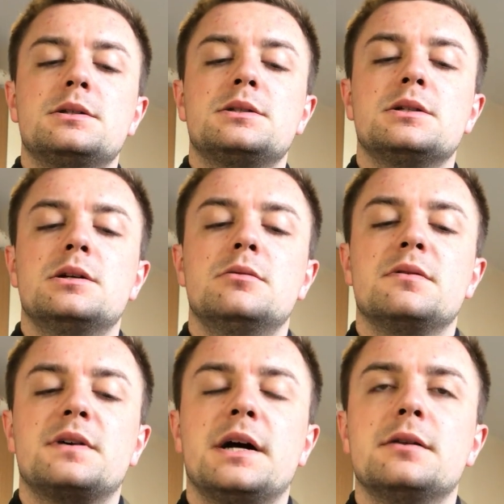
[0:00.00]
So
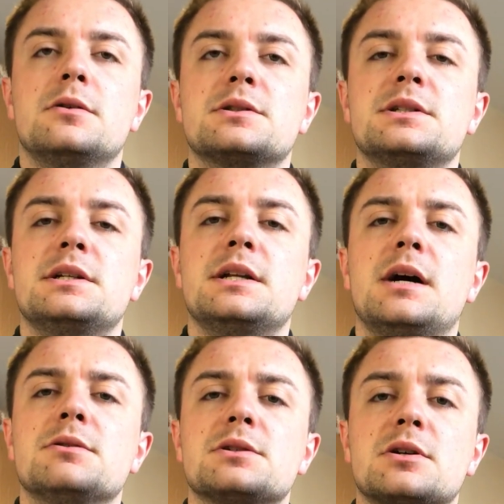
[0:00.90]
we've kind of looked at it
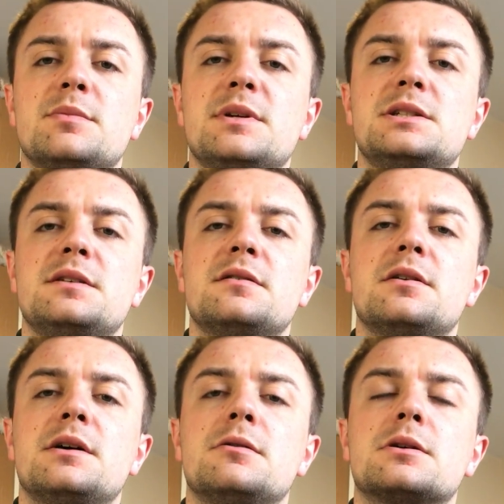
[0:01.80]
now as a committee
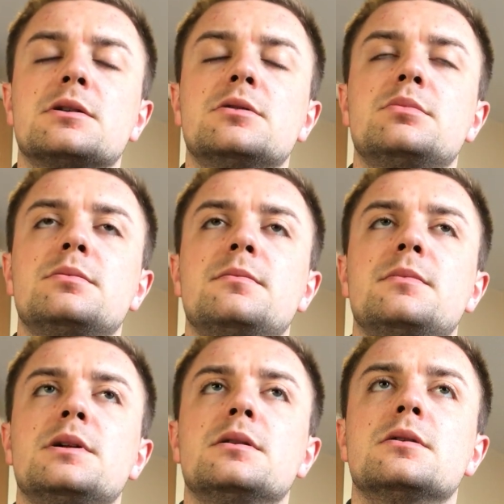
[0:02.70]
on our club
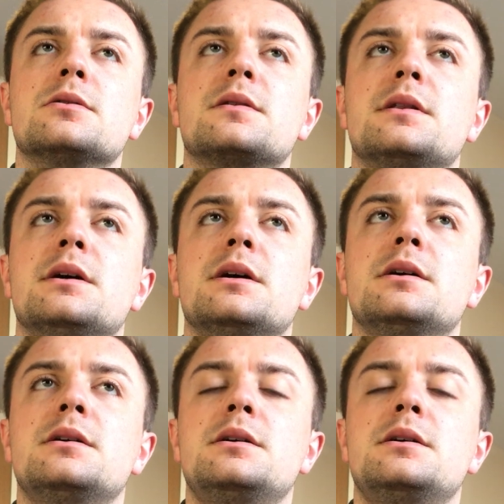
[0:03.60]
and looked that